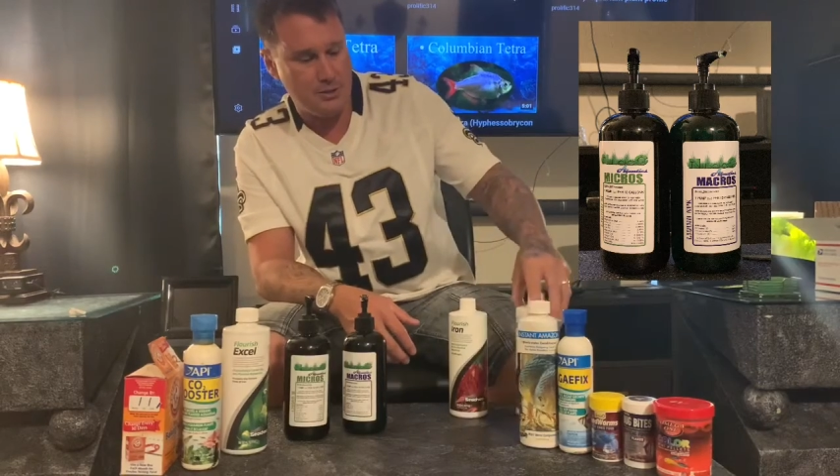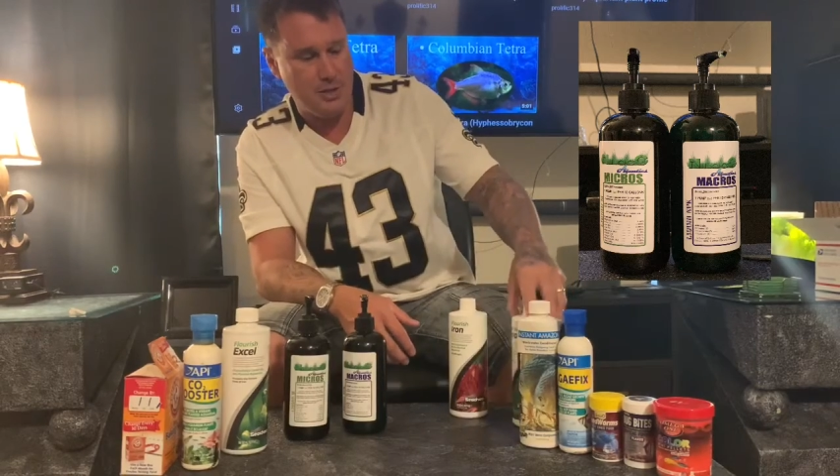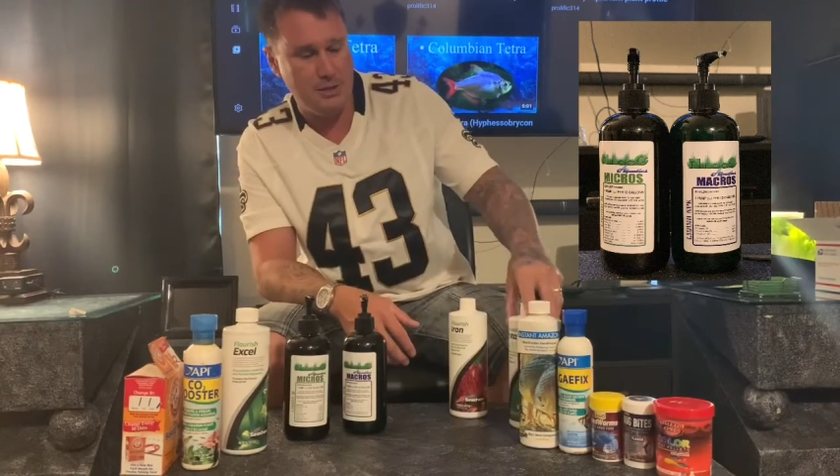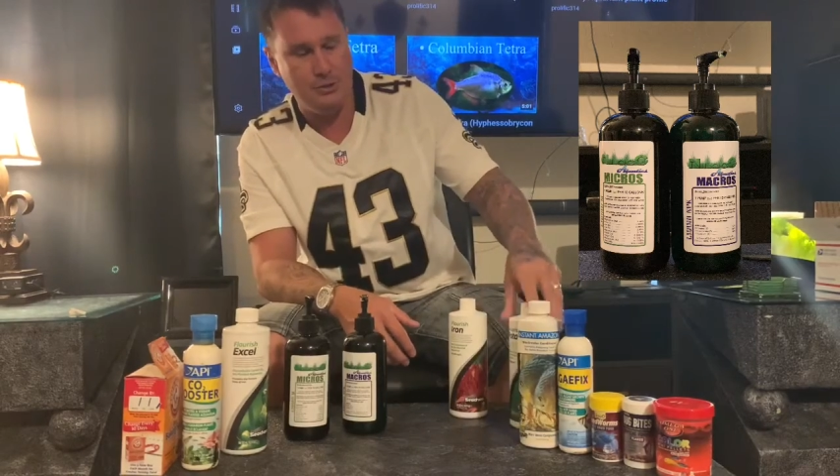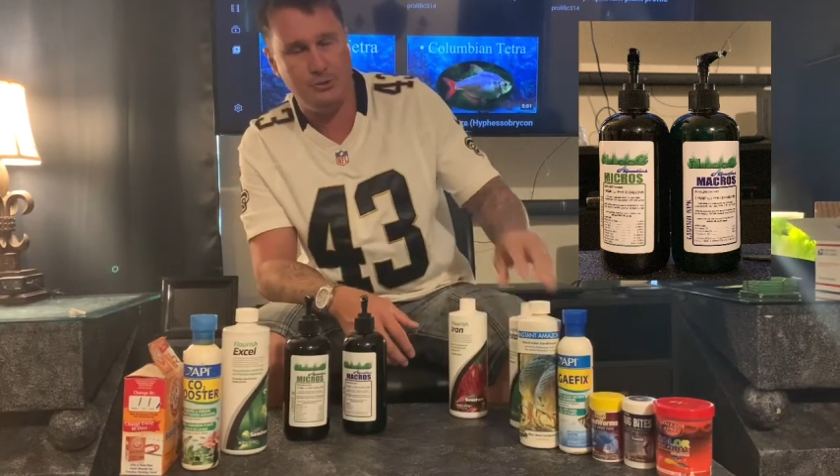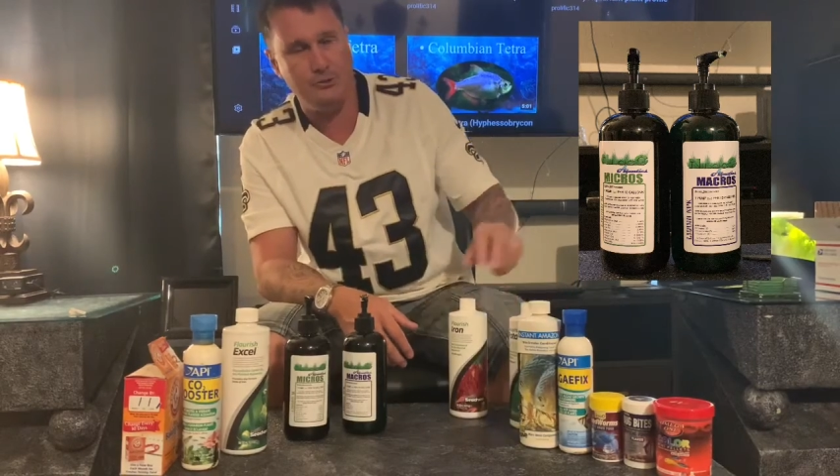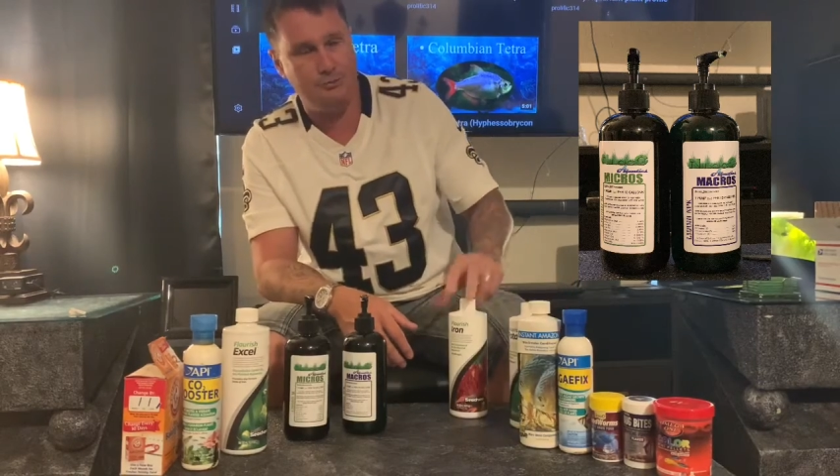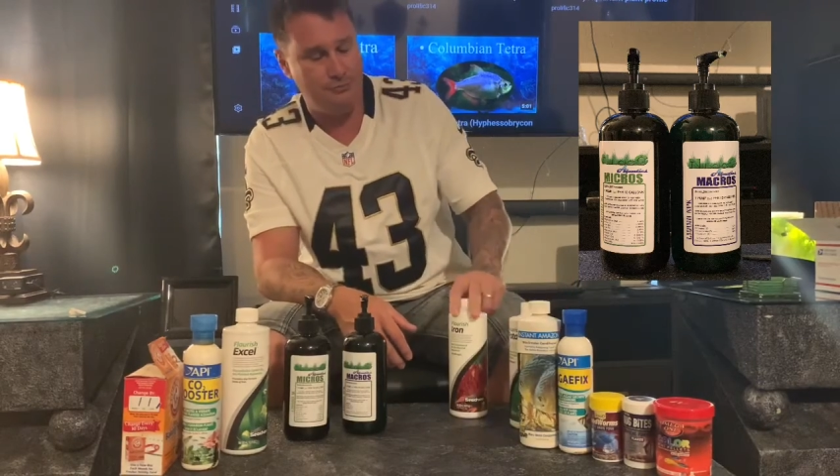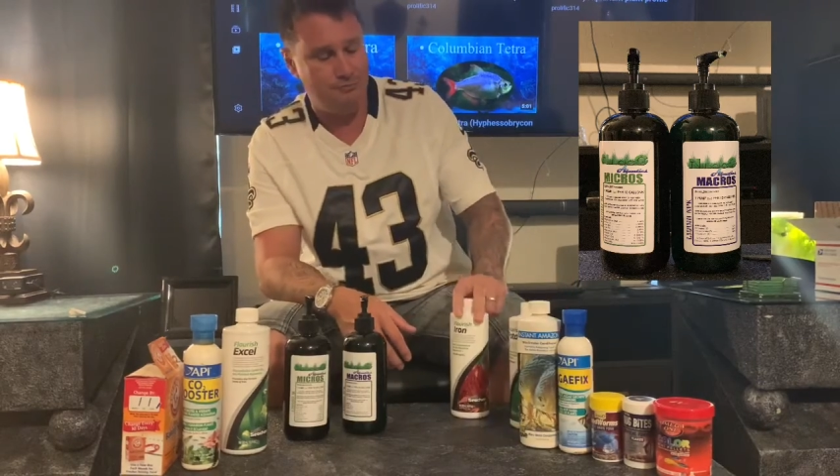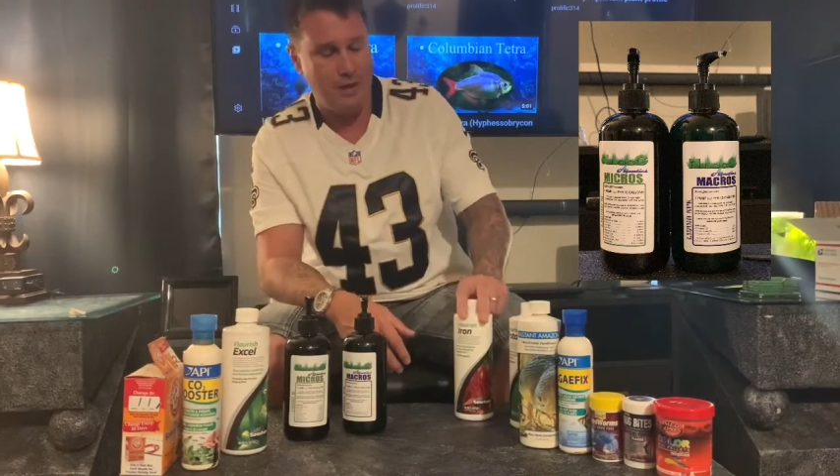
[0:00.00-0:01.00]

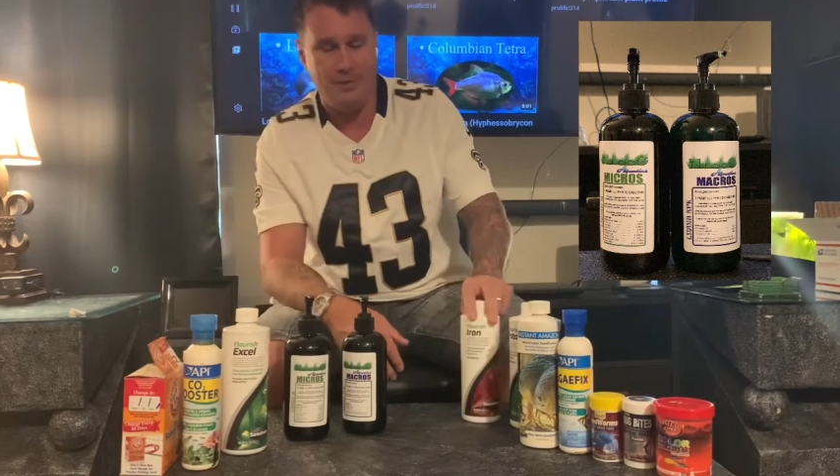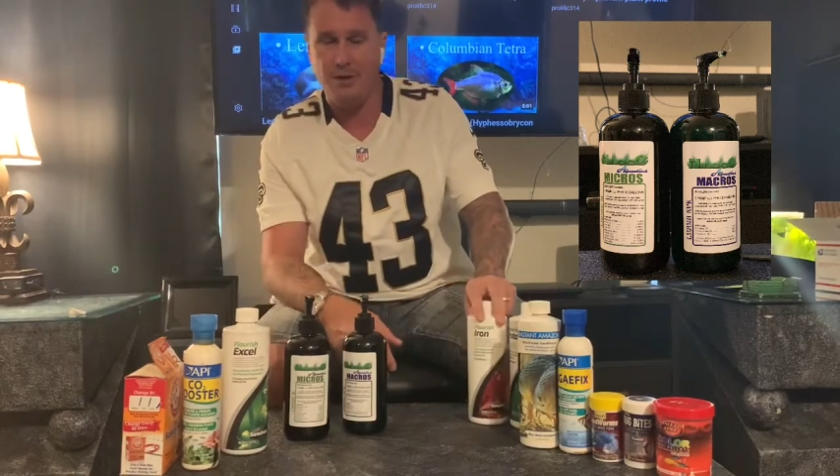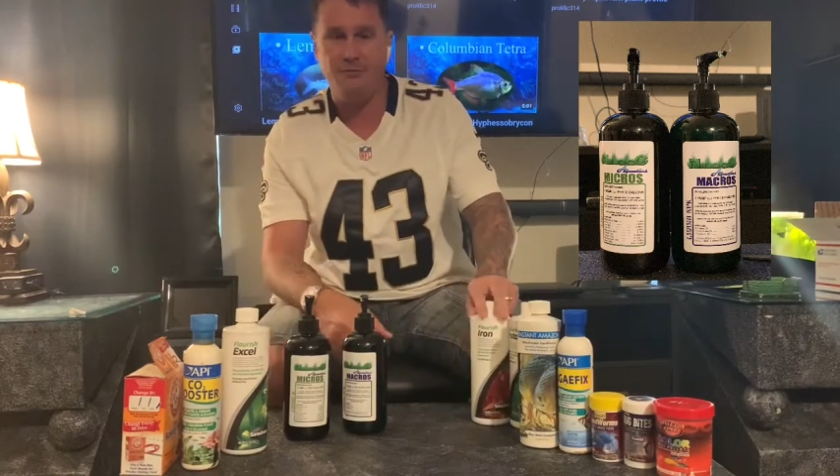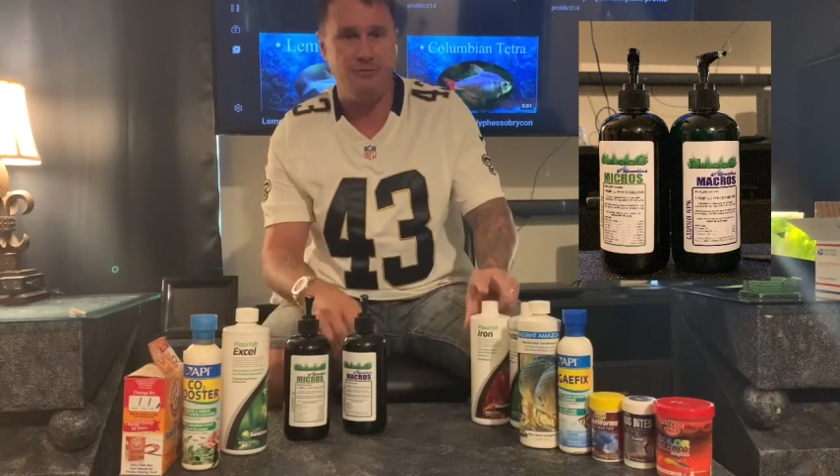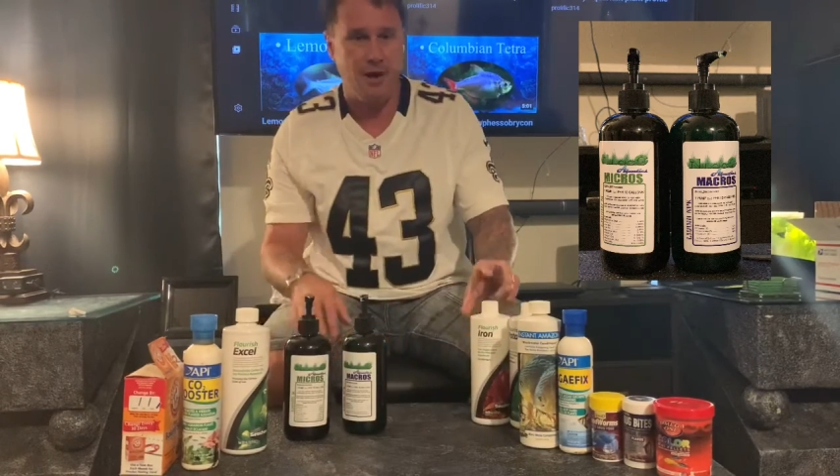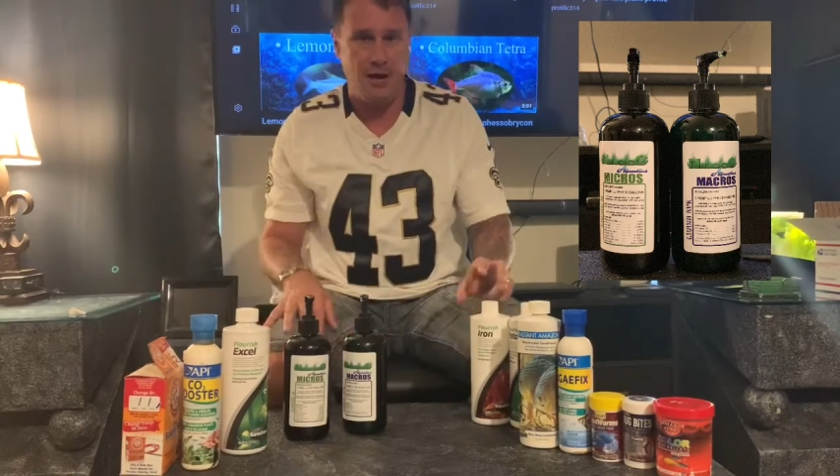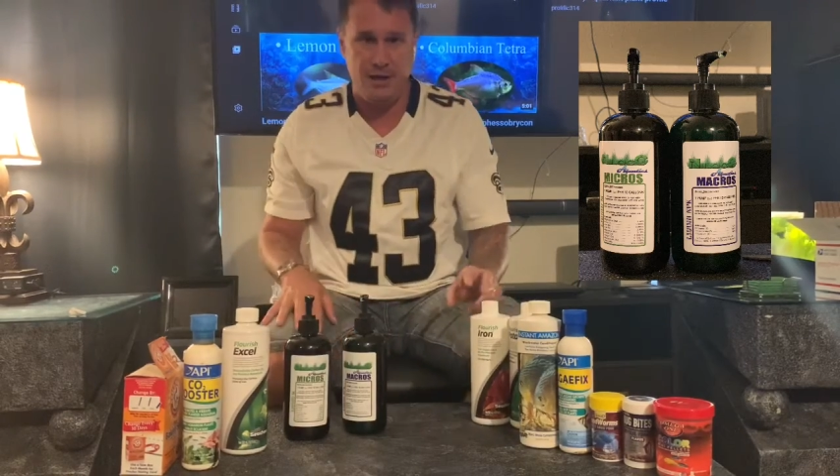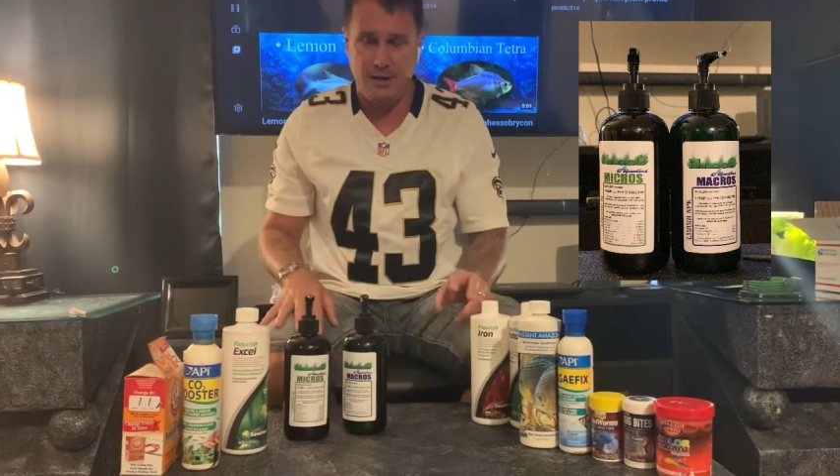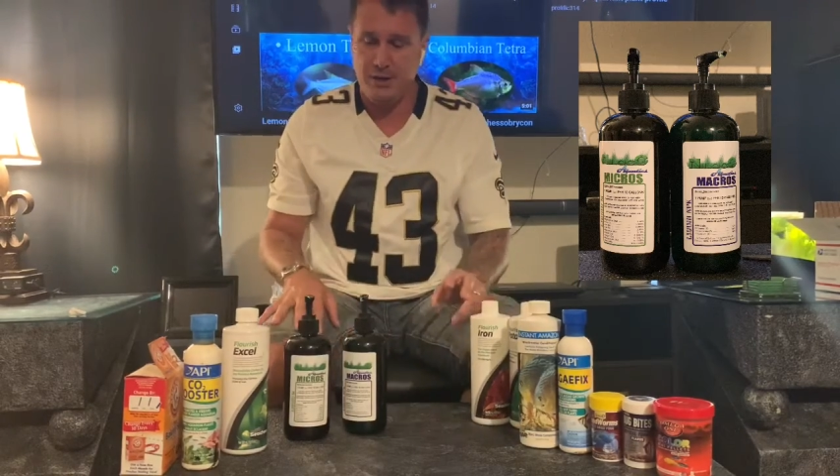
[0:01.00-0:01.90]
And they're fine.